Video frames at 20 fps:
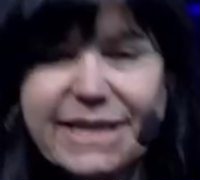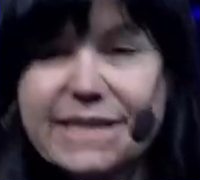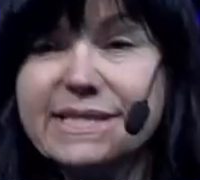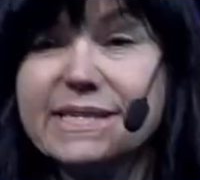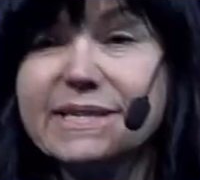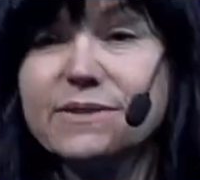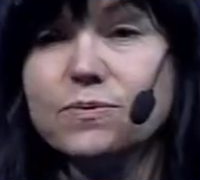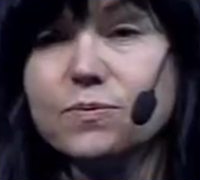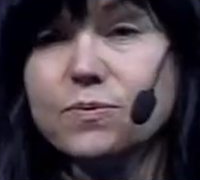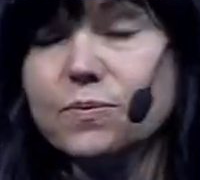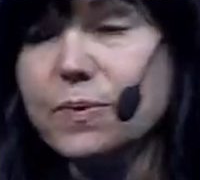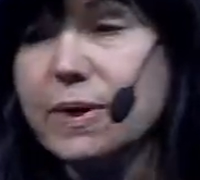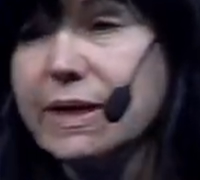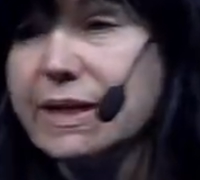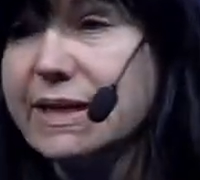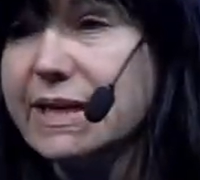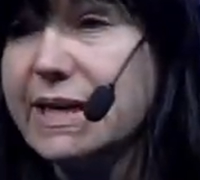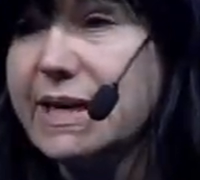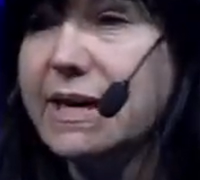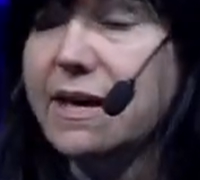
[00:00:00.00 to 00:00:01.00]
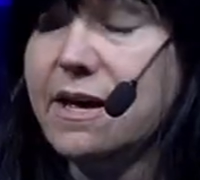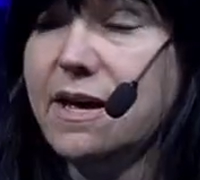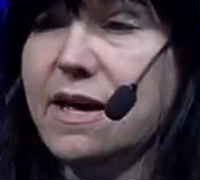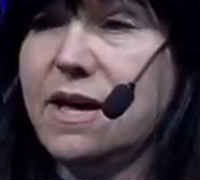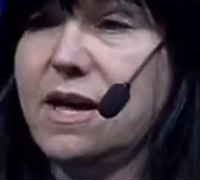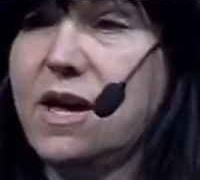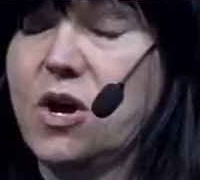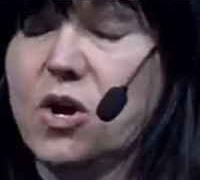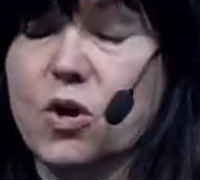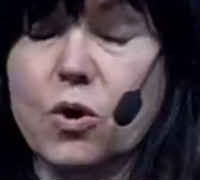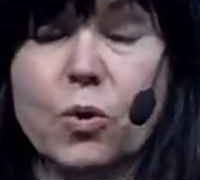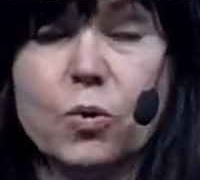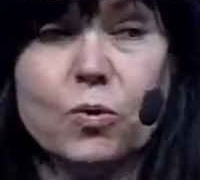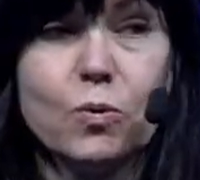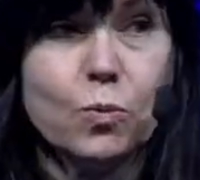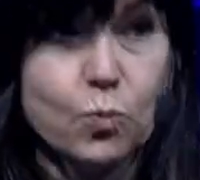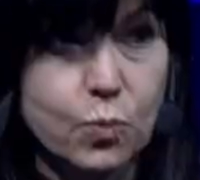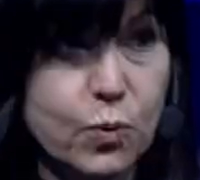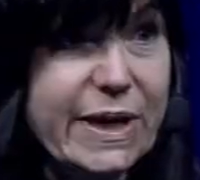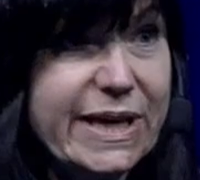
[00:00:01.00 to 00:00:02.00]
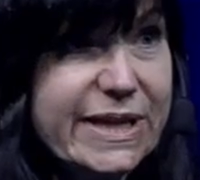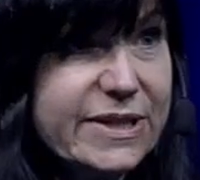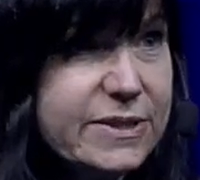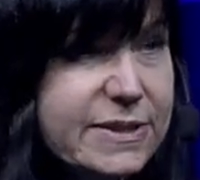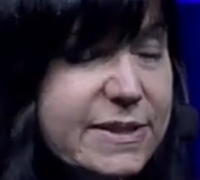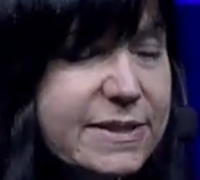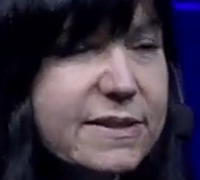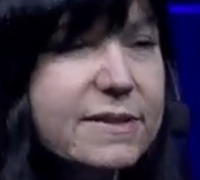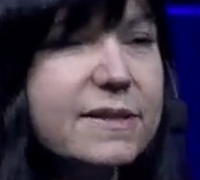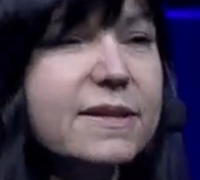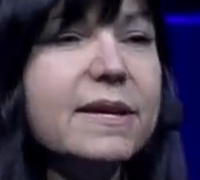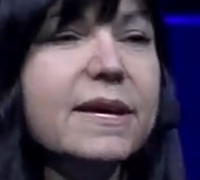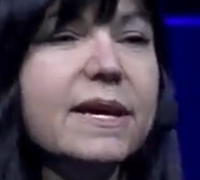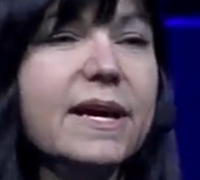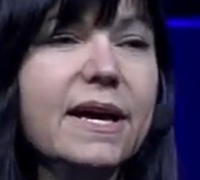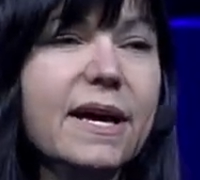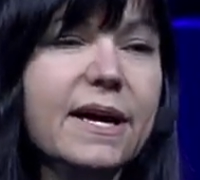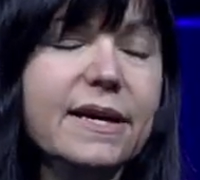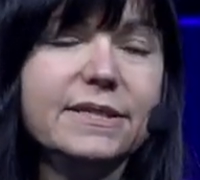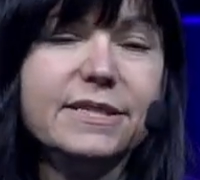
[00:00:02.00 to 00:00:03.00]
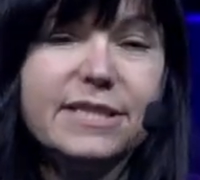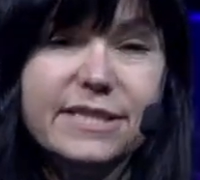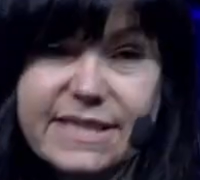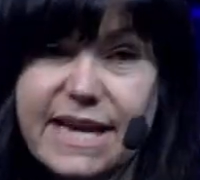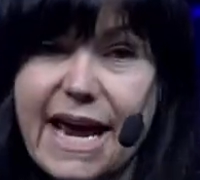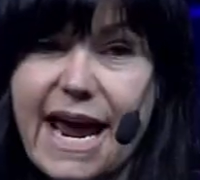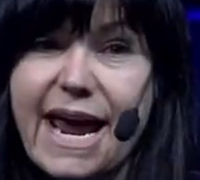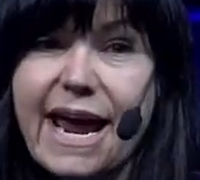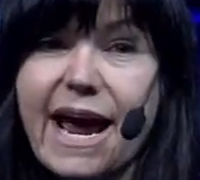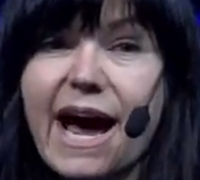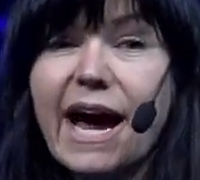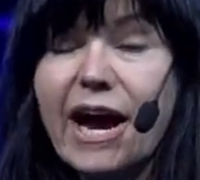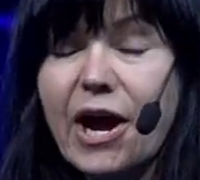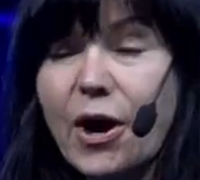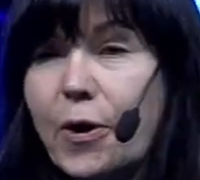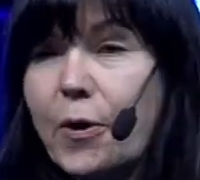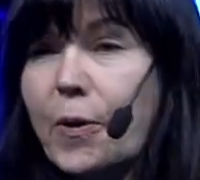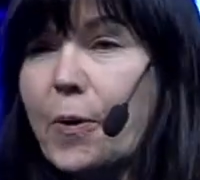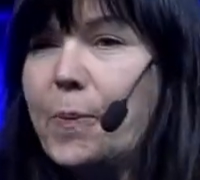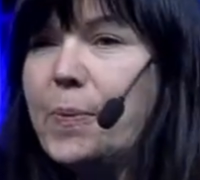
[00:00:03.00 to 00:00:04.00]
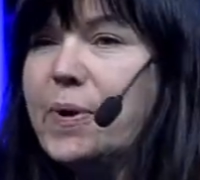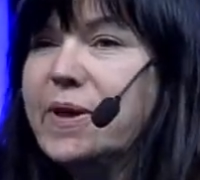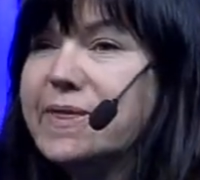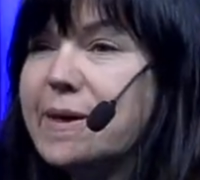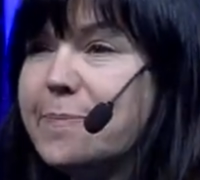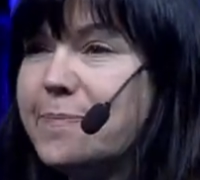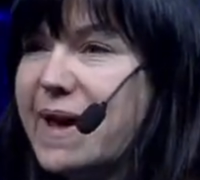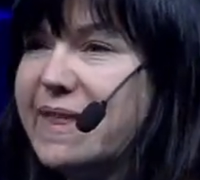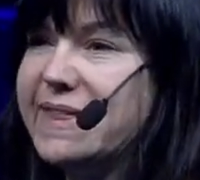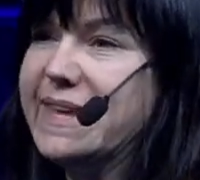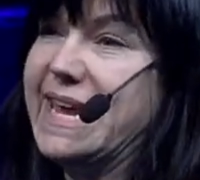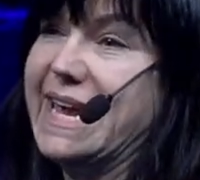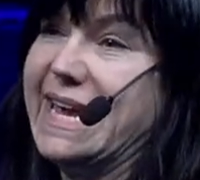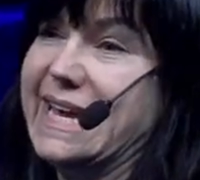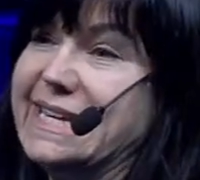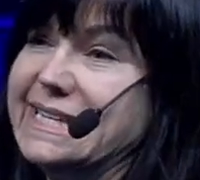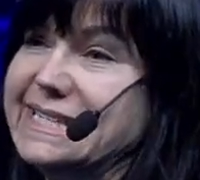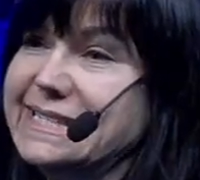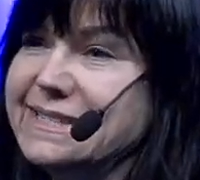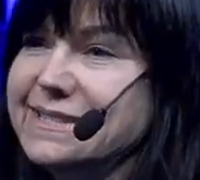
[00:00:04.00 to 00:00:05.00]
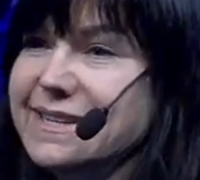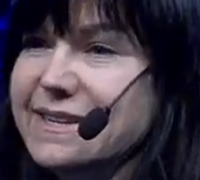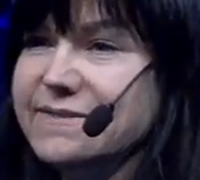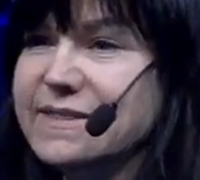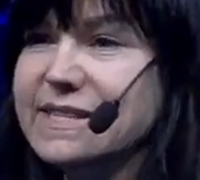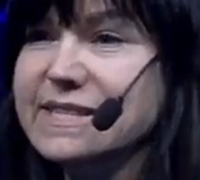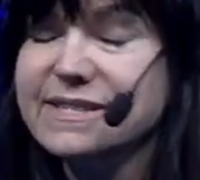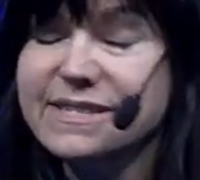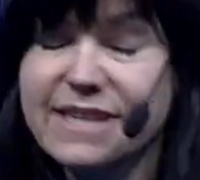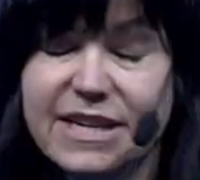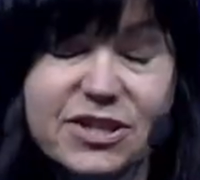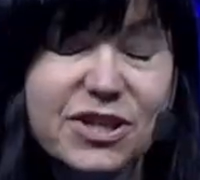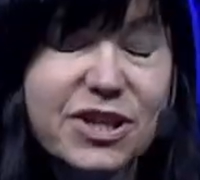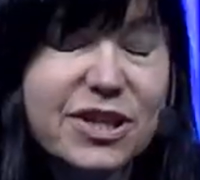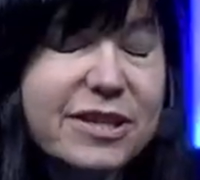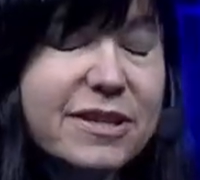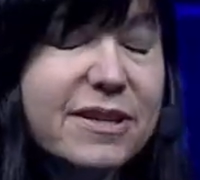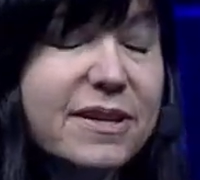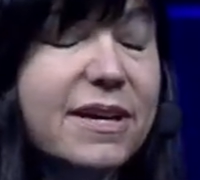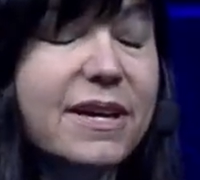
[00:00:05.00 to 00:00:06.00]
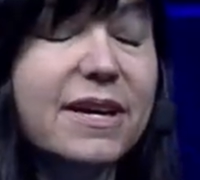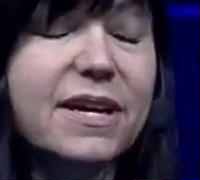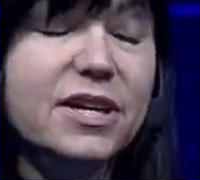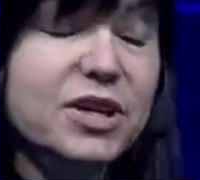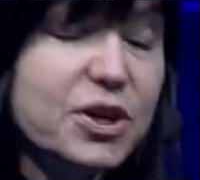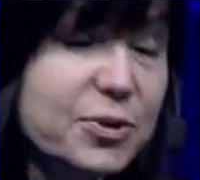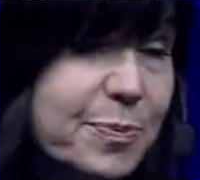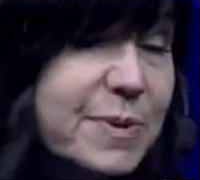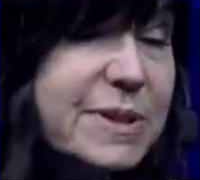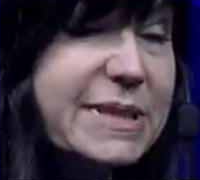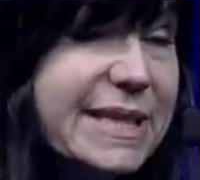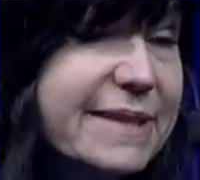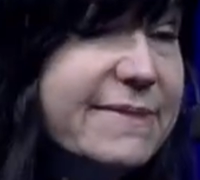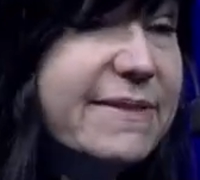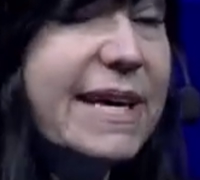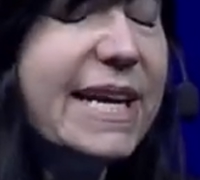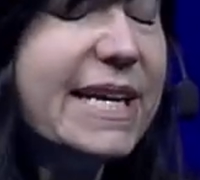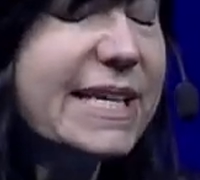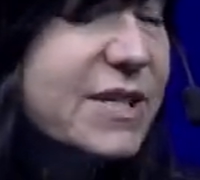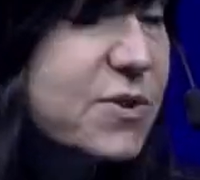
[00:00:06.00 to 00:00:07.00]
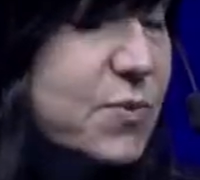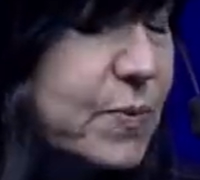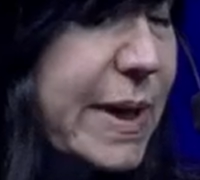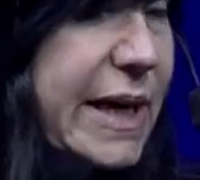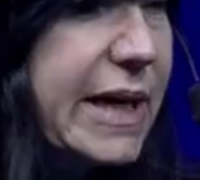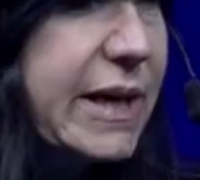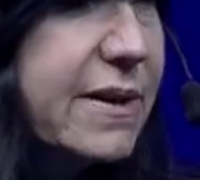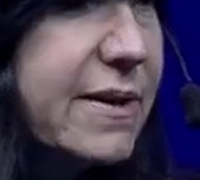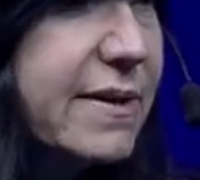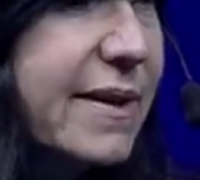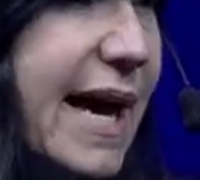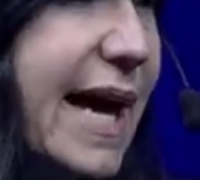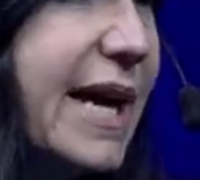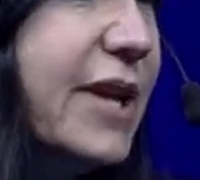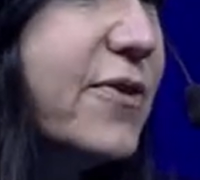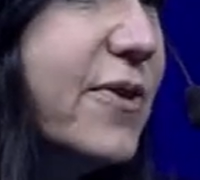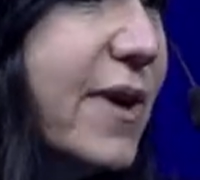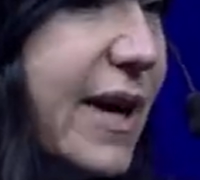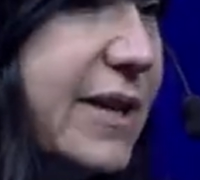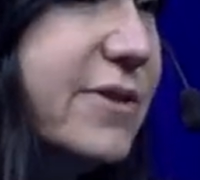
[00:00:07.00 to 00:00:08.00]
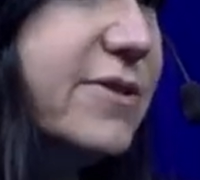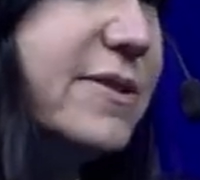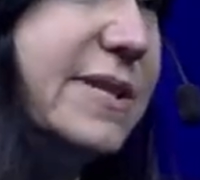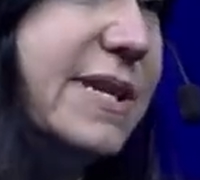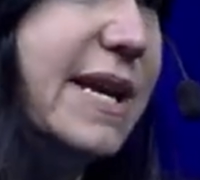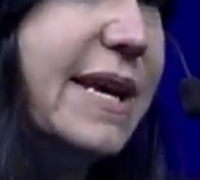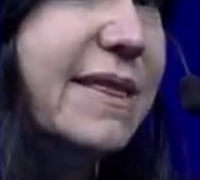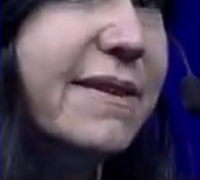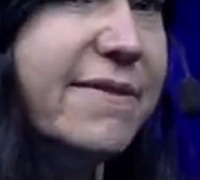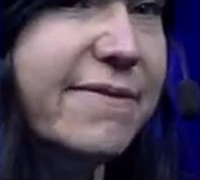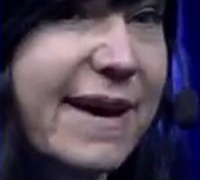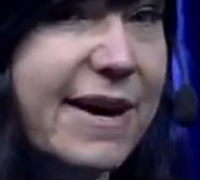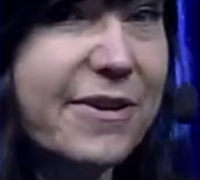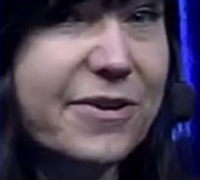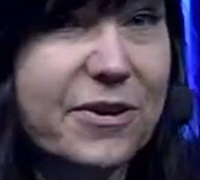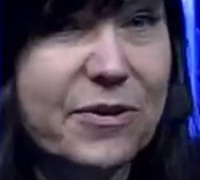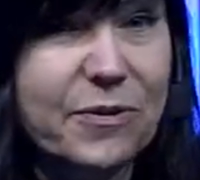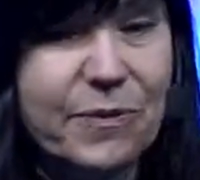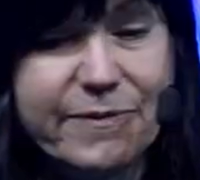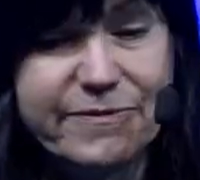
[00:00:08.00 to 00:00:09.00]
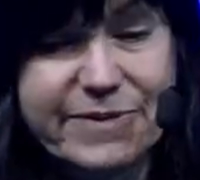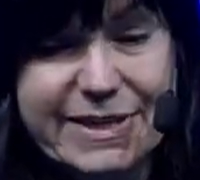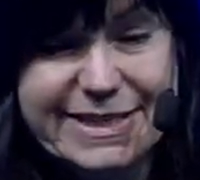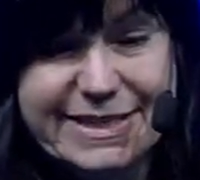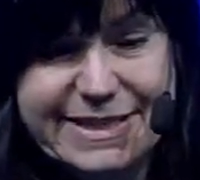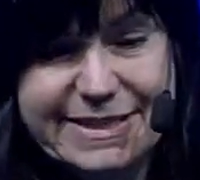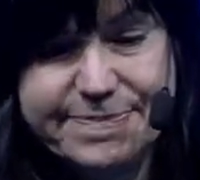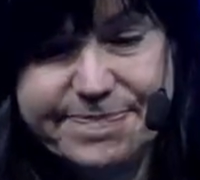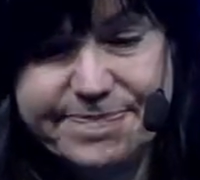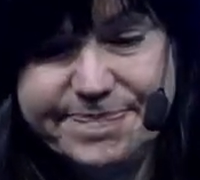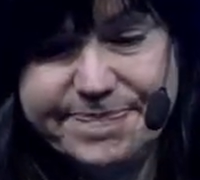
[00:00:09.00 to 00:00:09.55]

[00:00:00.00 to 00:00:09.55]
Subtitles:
Is it really real? Today, I hope that by the end of this session, you'll believe that it's real and you'll understand the value of it.